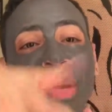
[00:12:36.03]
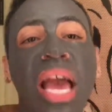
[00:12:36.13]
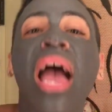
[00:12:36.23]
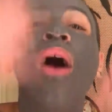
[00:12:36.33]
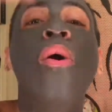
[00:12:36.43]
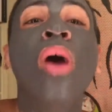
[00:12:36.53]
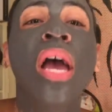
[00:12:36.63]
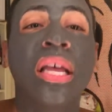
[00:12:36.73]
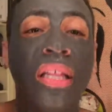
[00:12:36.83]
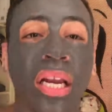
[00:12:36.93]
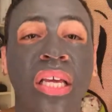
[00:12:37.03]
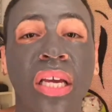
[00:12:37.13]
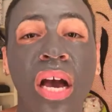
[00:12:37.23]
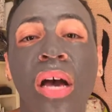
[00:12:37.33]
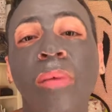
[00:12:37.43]
me out. Then he
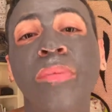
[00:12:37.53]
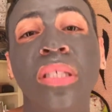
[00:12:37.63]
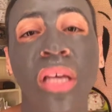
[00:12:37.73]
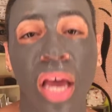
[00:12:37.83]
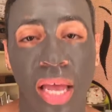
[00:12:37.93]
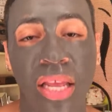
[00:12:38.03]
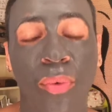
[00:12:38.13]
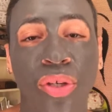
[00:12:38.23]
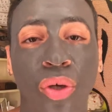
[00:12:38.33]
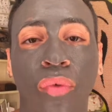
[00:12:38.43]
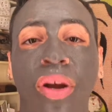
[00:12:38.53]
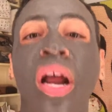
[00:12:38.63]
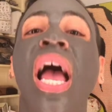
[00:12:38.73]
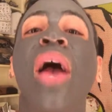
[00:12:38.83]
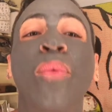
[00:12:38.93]
comes, and then it's over.
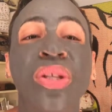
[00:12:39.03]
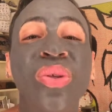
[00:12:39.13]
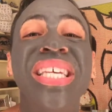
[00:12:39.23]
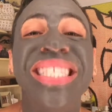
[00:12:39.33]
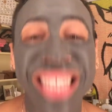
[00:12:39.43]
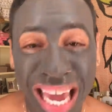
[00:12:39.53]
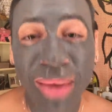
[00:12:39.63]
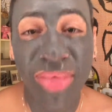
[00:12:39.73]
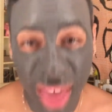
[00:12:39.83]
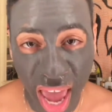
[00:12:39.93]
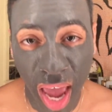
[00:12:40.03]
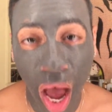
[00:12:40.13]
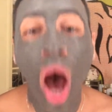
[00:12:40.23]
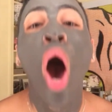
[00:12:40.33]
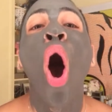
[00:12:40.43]
And we do the same
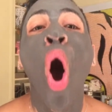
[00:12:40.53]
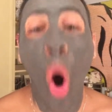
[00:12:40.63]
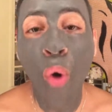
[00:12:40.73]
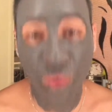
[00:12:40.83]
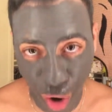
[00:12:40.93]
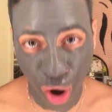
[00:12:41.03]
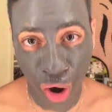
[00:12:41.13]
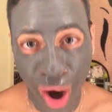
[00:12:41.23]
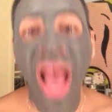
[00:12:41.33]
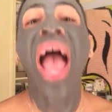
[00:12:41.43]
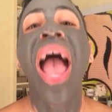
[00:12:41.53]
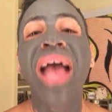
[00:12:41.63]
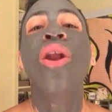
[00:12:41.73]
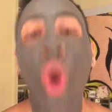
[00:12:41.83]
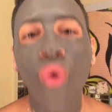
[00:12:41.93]
thing over
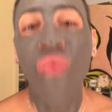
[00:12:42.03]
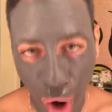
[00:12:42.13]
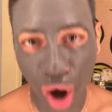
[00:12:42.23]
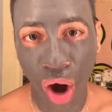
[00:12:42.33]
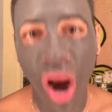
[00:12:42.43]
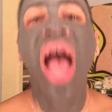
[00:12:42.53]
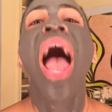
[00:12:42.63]
and over